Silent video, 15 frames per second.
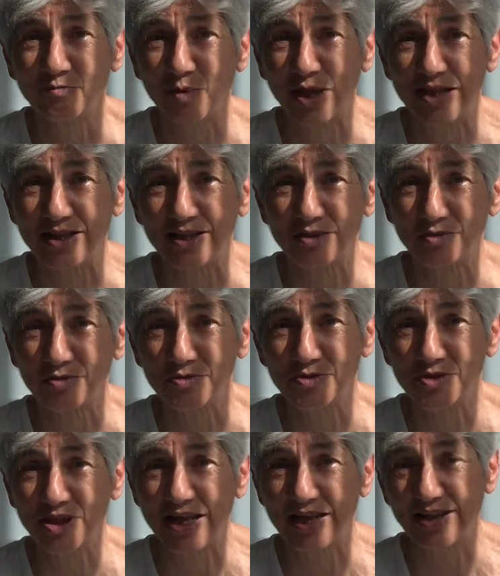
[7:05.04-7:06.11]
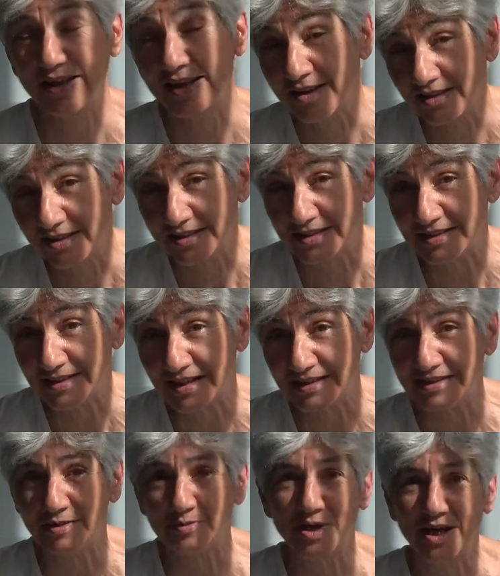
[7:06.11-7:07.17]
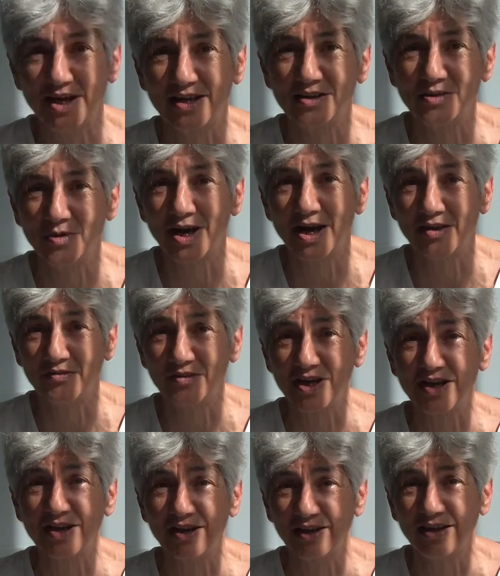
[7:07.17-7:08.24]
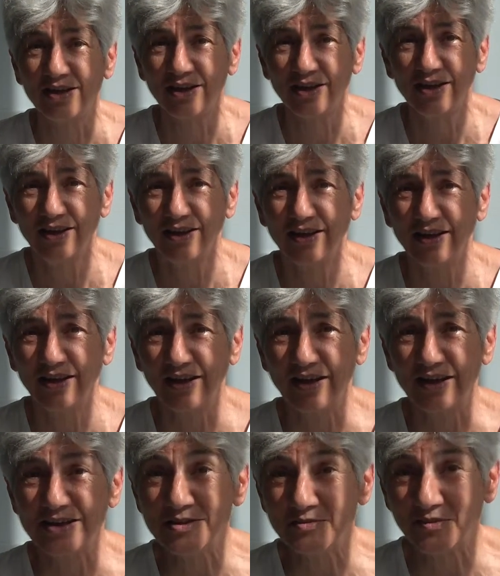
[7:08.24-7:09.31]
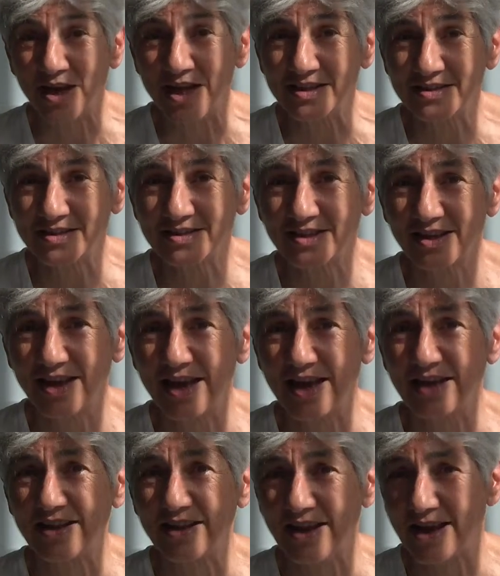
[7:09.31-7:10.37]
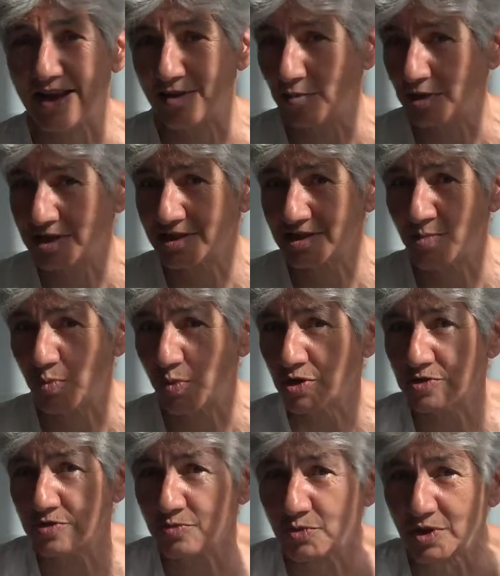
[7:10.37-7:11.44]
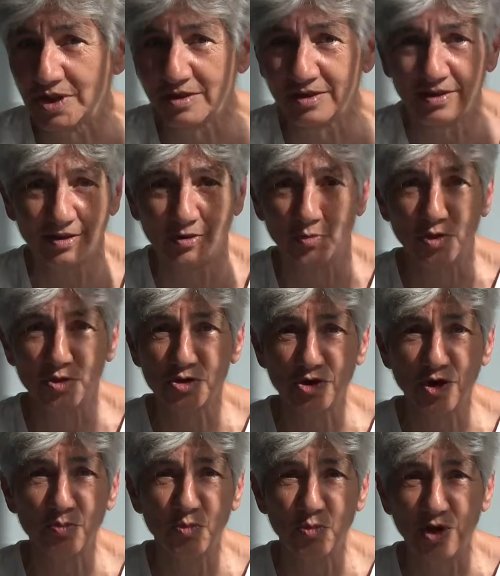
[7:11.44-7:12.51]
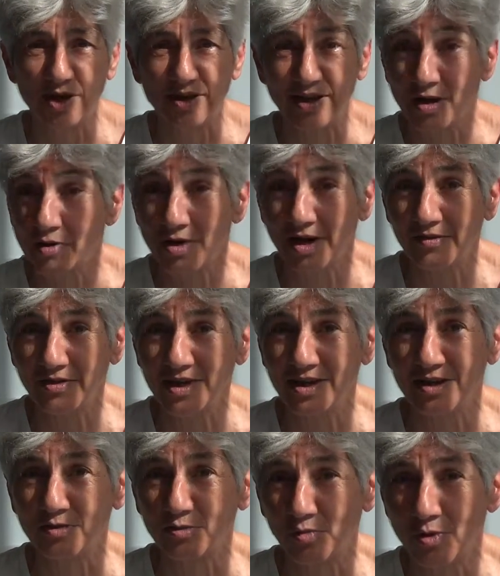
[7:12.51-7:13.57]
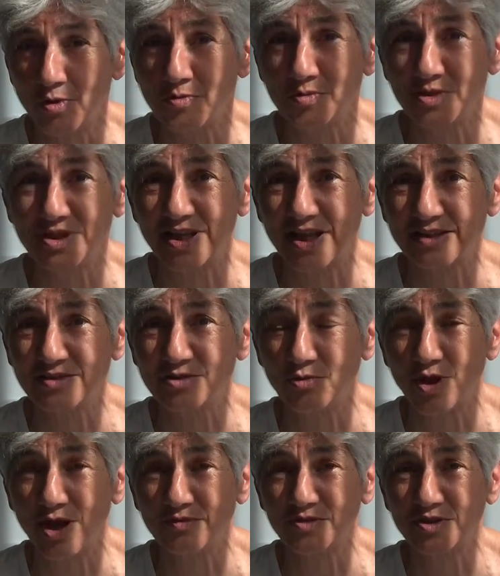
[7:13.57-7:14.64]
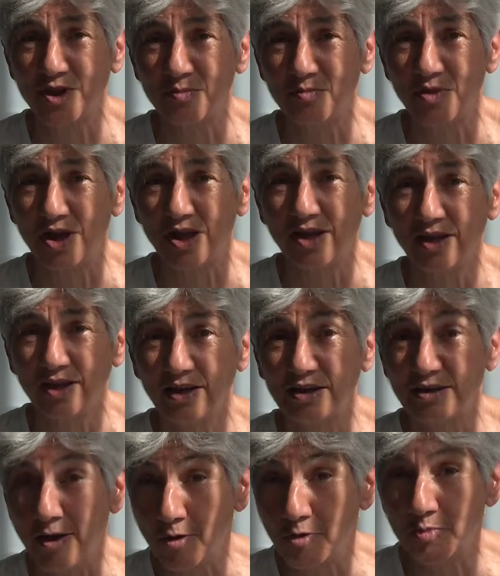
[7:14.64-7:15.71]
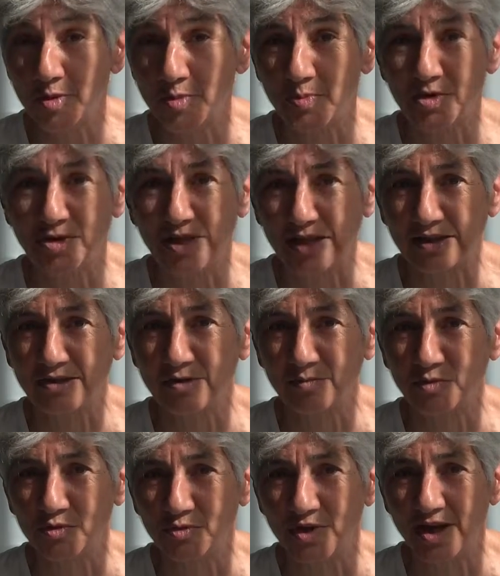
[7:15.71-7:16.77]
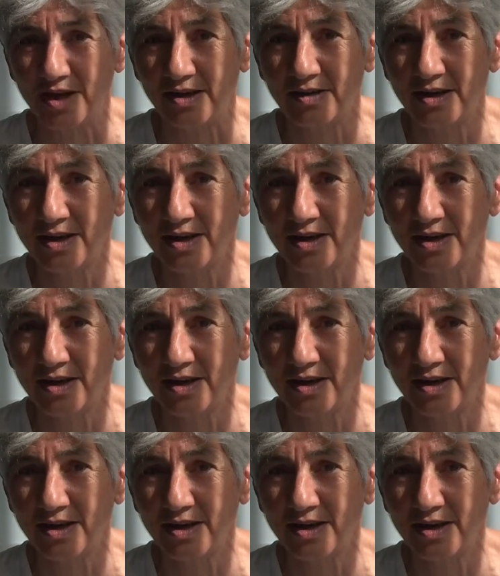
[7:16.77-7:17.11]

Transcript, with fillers: of Earth. and here in Italy, where you are having a uh, uh, events. And uh, what is important with the workshop we are now having in Rome is that you have some uh, young people that come to the